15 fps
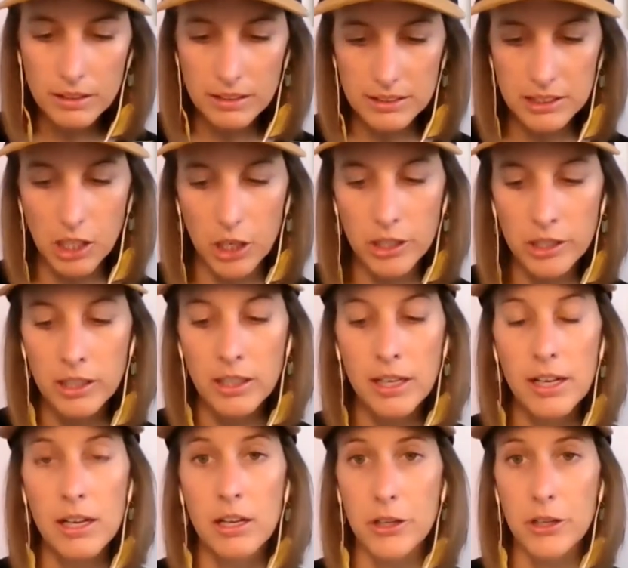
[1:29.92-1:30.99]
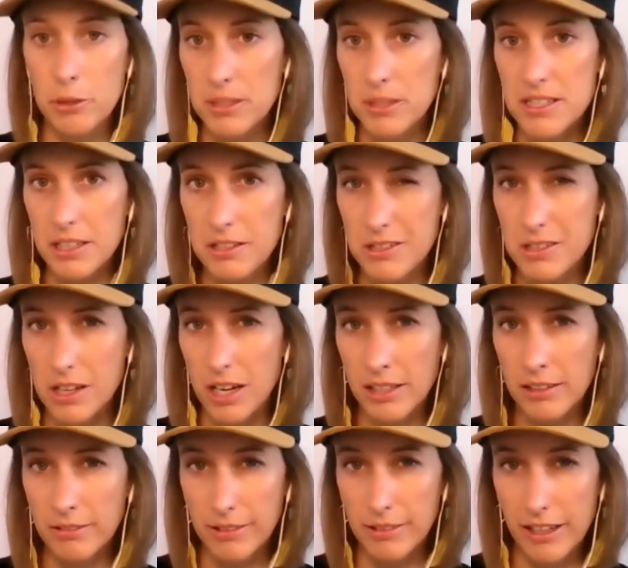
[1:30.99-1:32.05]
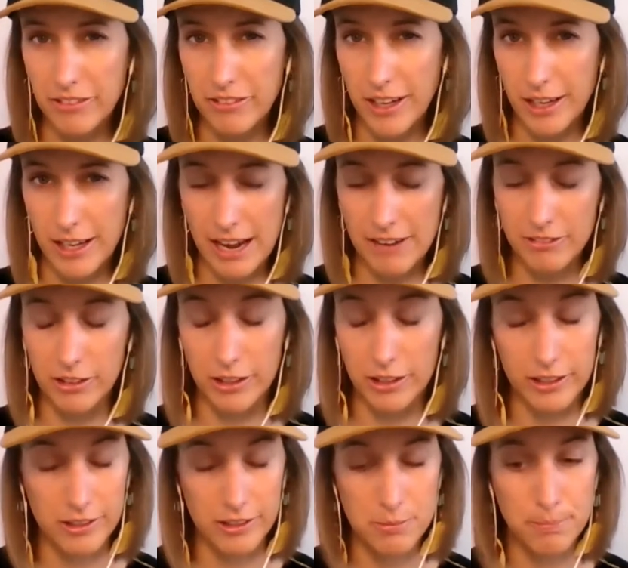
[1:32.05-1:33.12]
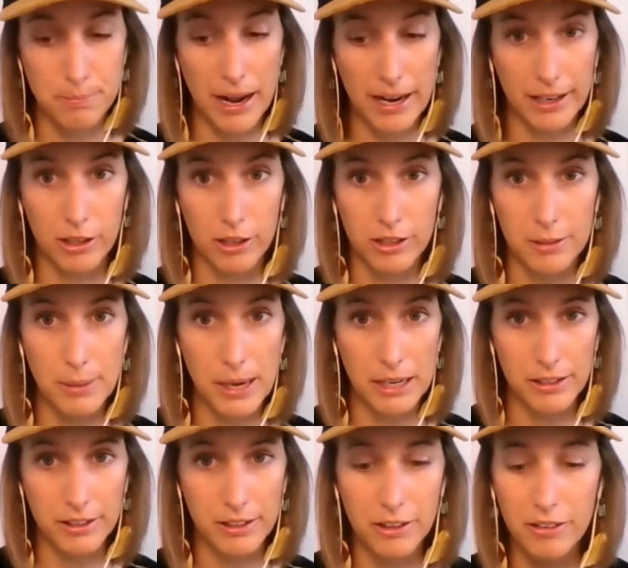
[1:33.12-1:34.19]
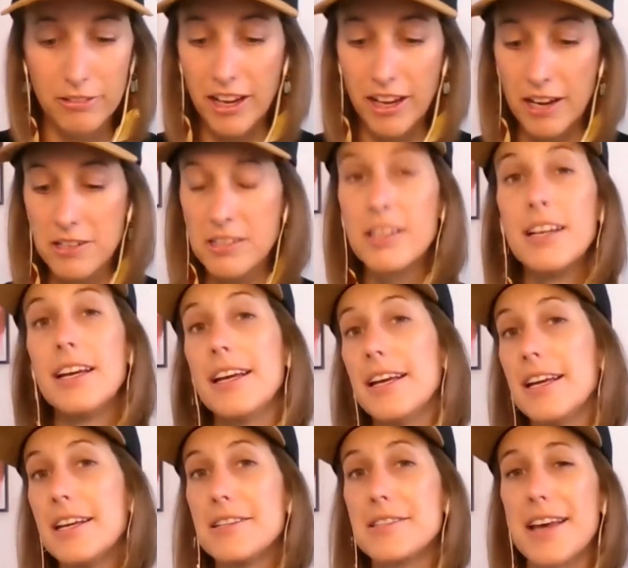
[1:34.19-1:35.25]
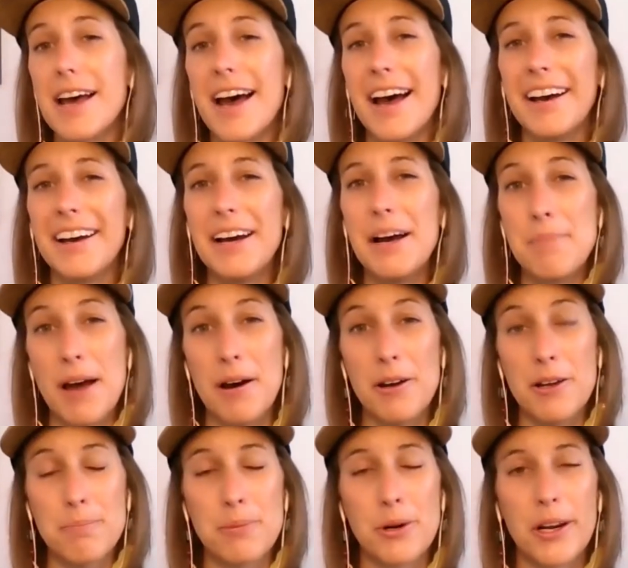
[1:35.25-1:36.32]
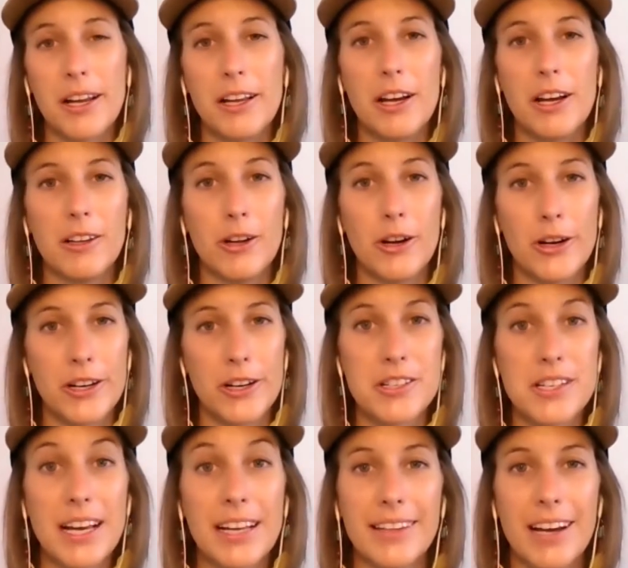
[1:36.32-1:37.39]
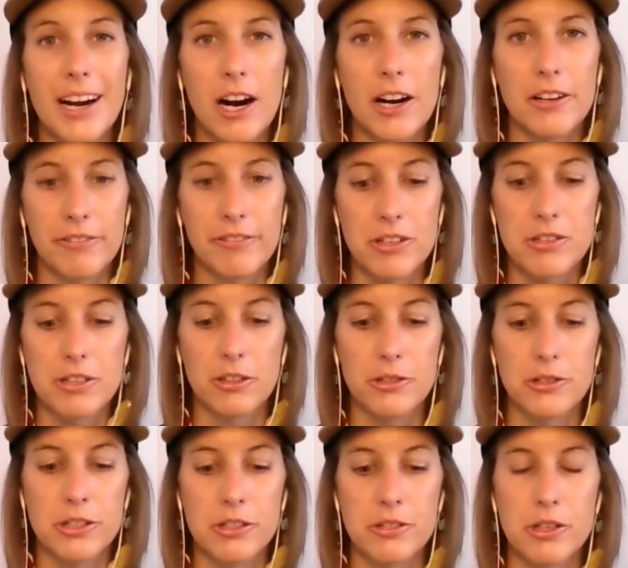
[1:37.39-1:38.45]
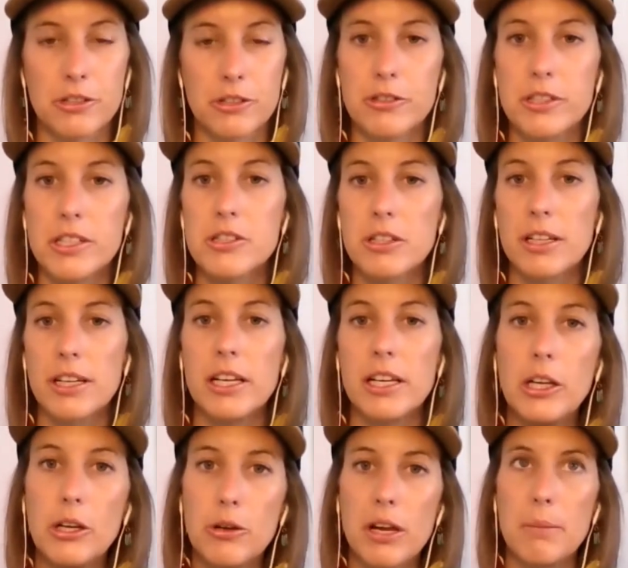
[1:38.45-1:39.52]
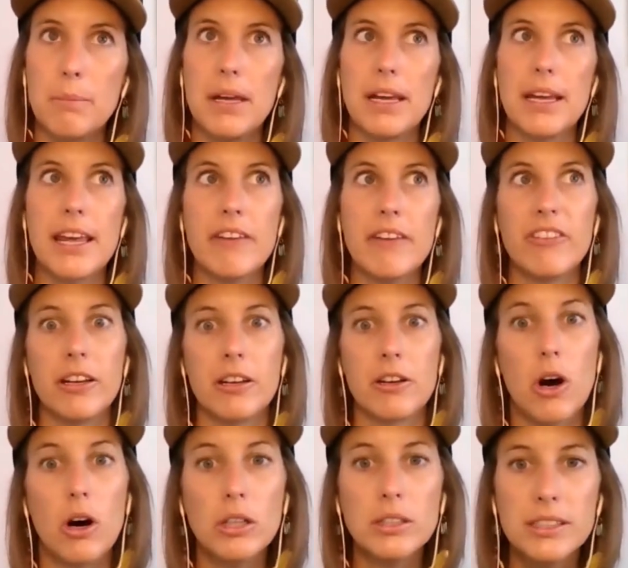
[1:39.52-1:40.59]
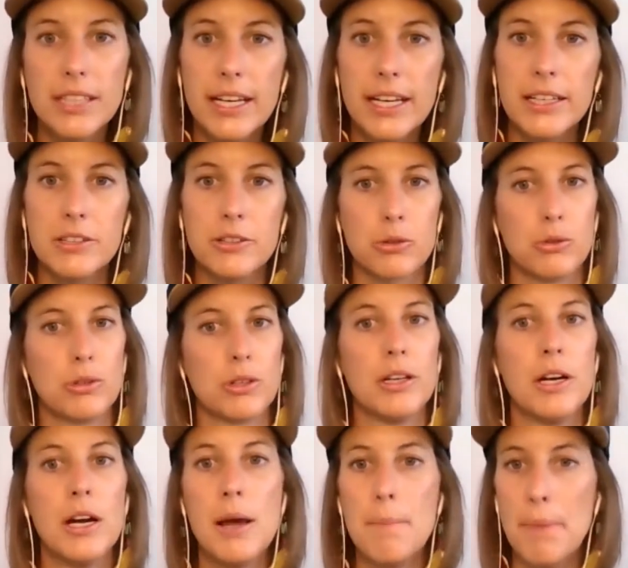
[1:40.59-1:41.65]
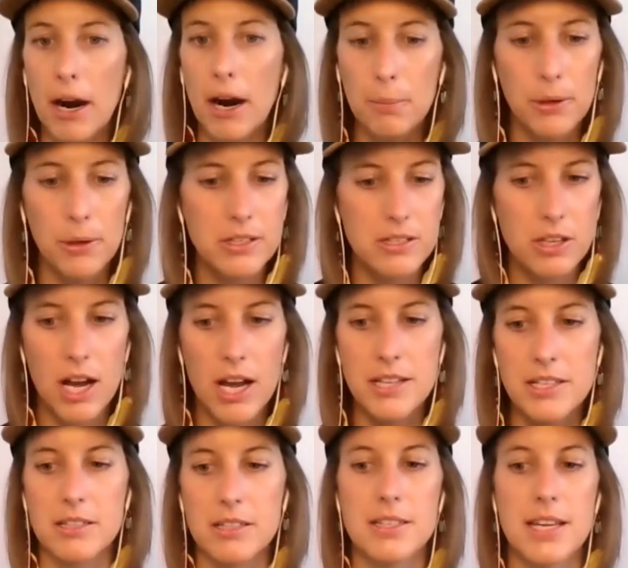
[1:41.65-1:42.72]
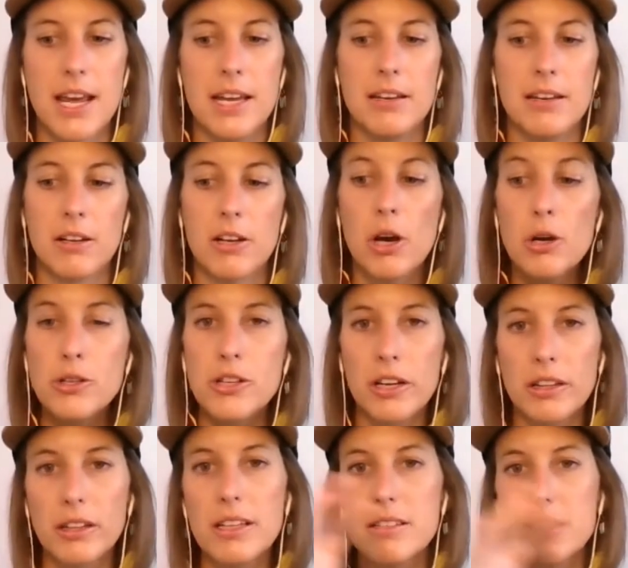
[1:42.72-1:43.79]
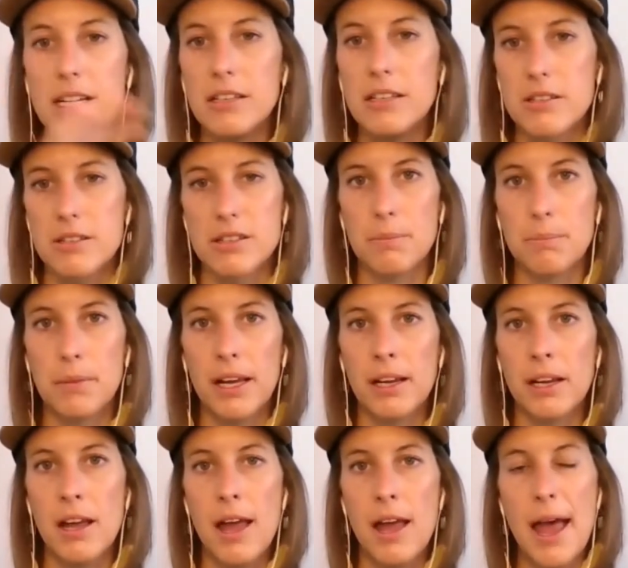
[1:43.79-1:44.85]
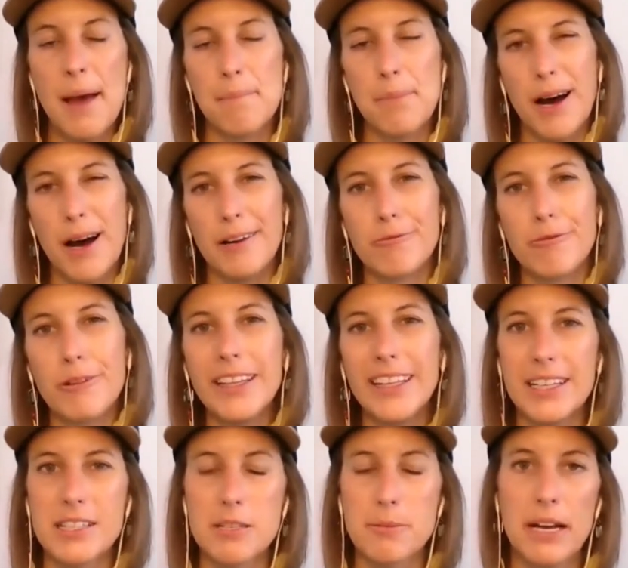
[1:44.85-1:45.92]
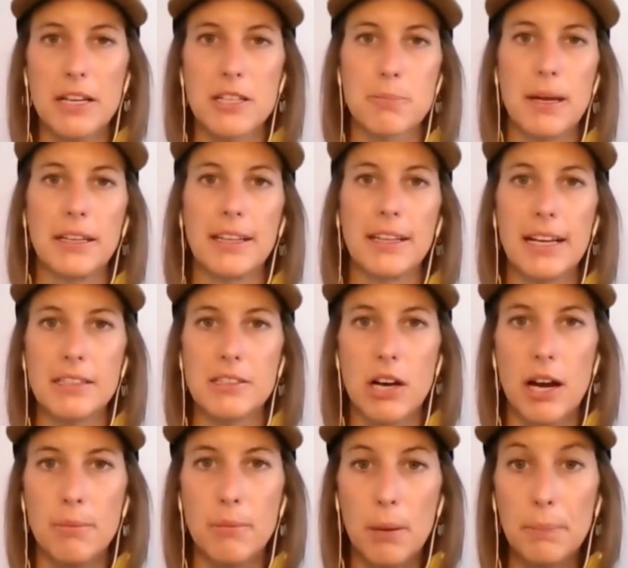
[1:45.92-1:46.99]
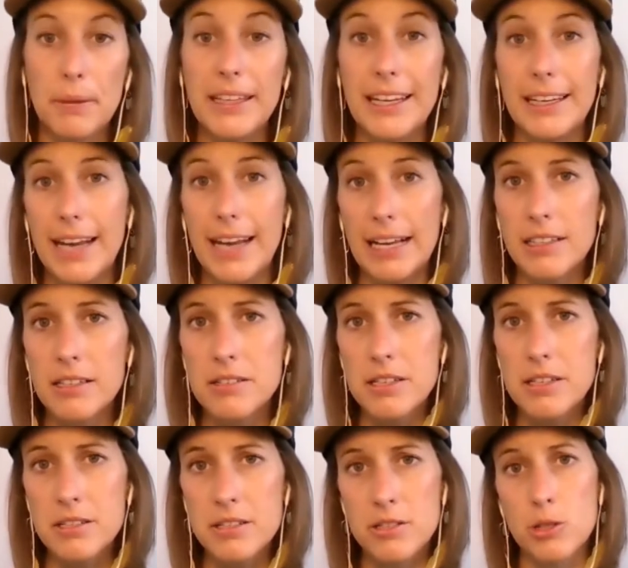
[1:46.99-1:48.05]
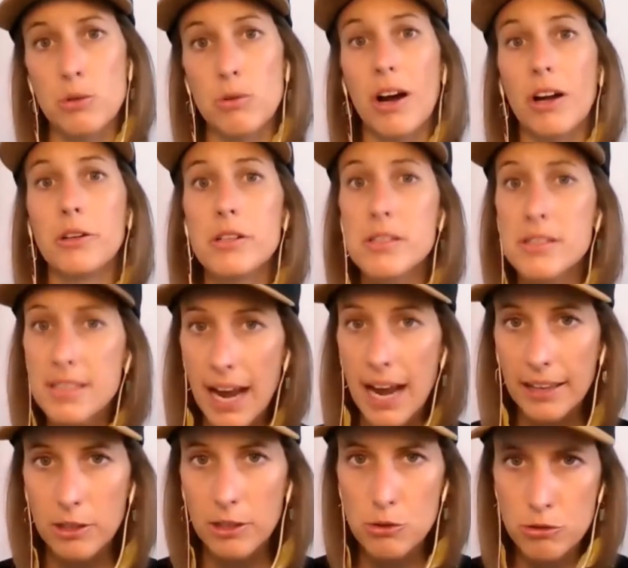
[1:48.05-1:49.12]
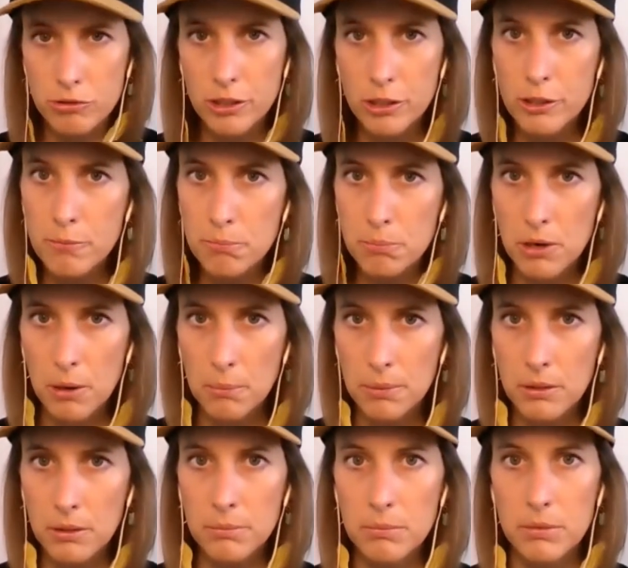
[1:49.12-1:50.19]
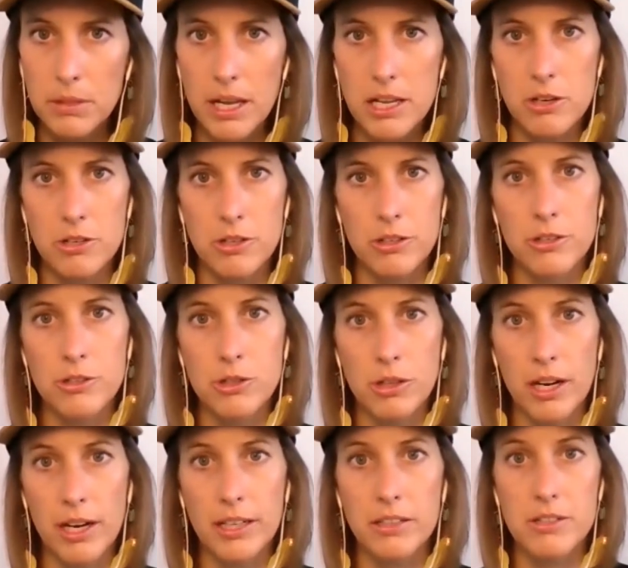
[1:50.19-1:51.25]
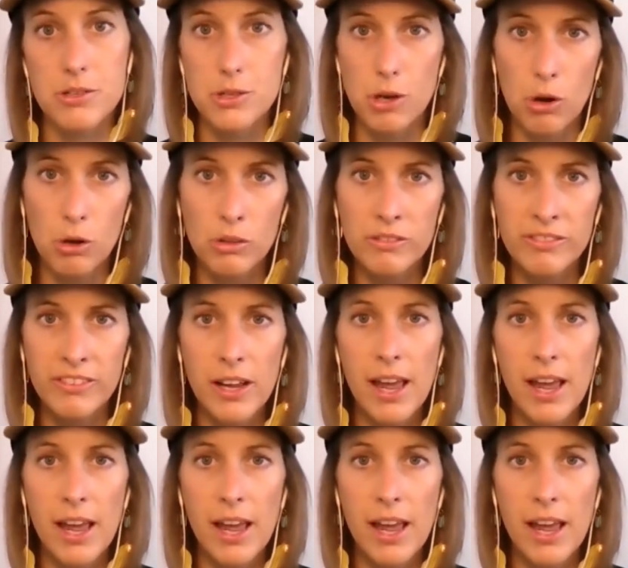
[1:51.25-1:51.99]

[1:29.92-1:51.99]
So human-centered design, if you haven't heard us banging on about it enough yet, is about putting learners at the heart of your solution. So traditionally, you can be given content or PowerPoint slides and said, go turn this into something. But really, it's about spending that time up in the analysis to understand the true problem that you're trying to solve.